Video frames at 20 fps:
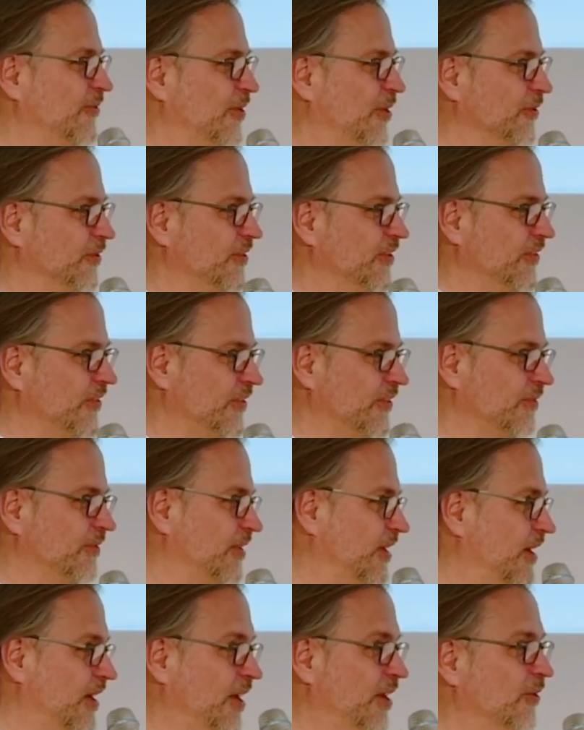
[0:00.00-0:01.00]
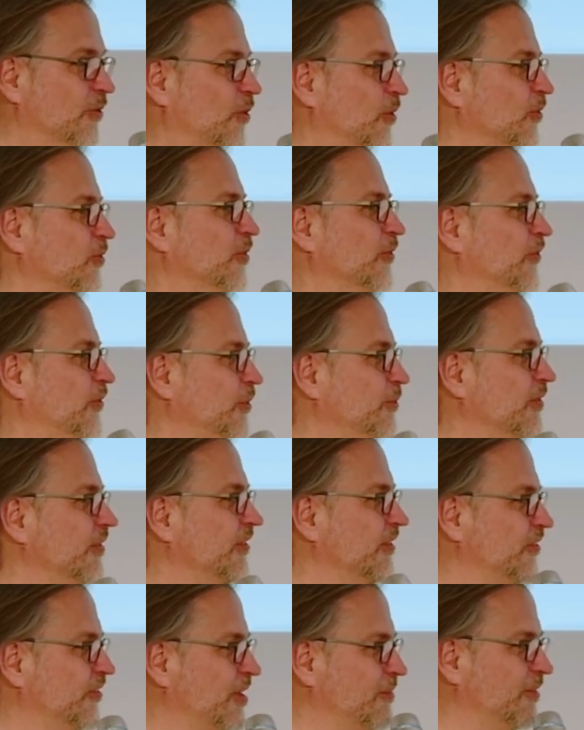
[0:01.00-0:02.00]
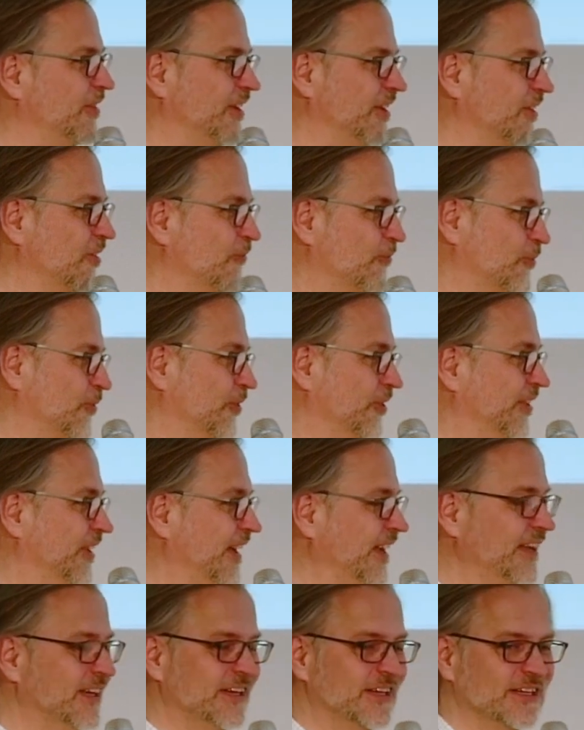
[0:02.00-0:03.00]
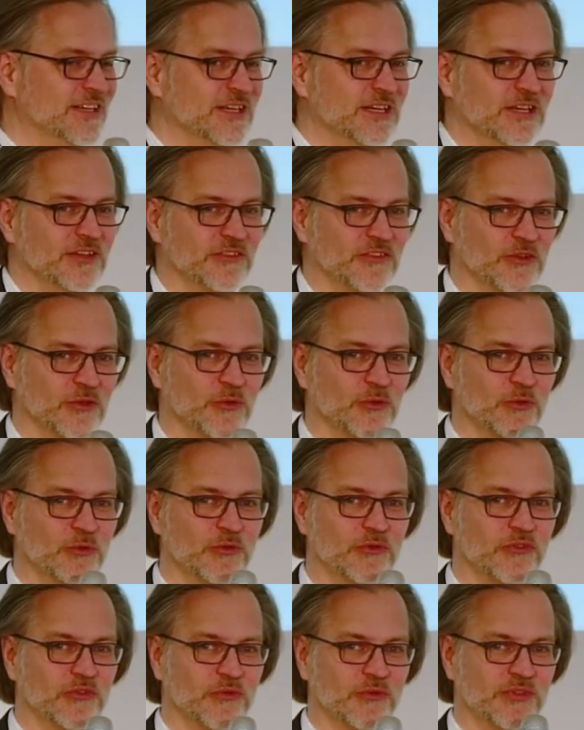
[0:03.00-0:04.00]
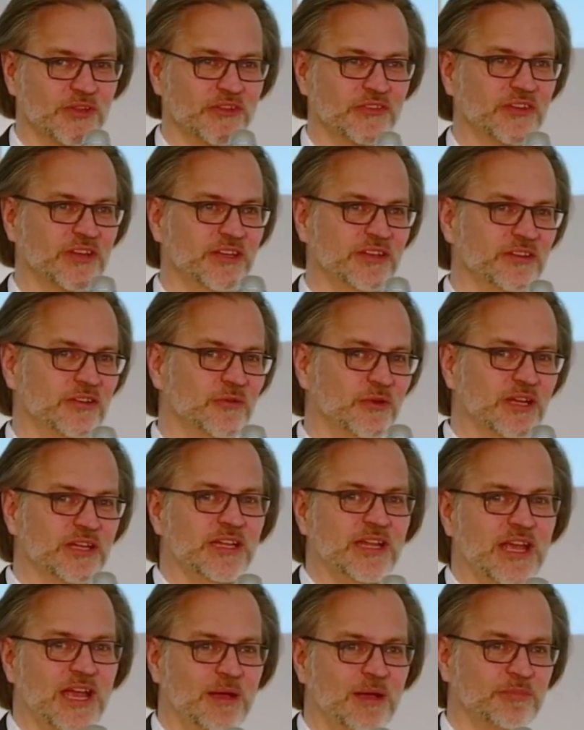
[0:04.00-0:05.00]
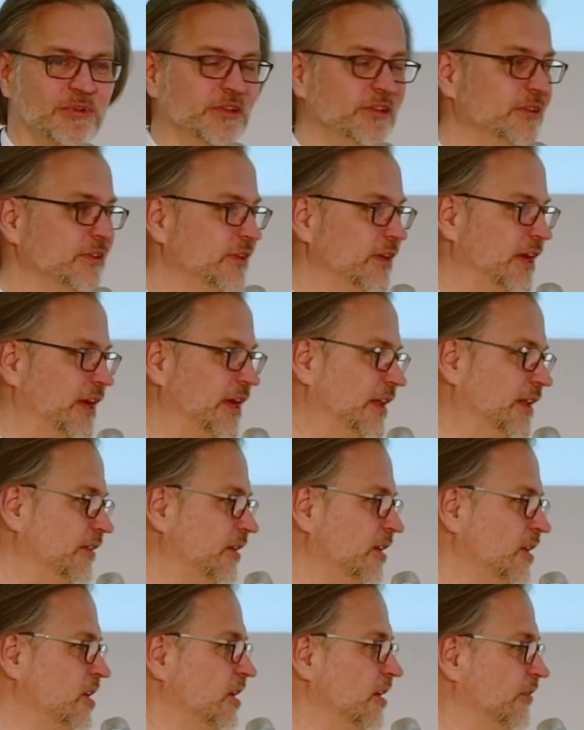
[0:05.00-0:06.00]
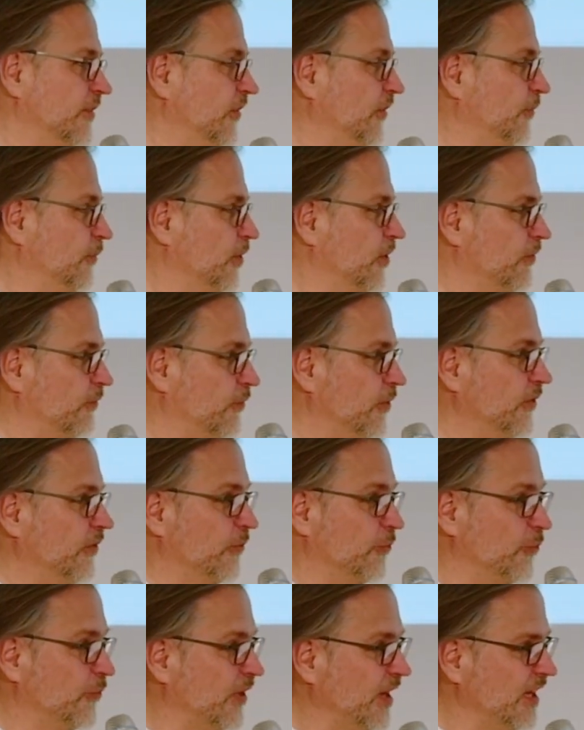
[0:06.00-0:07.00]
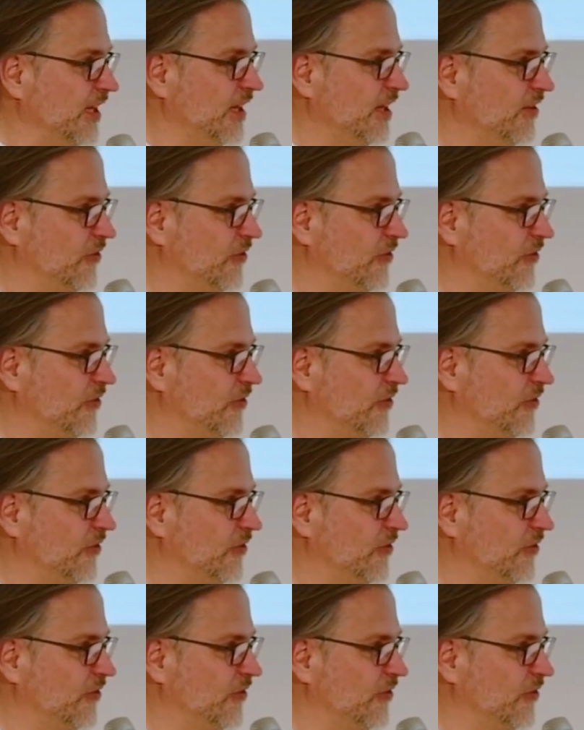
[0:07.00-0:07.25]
routers in all consumers in Germany for a day. So this can quickly happen, and this was a really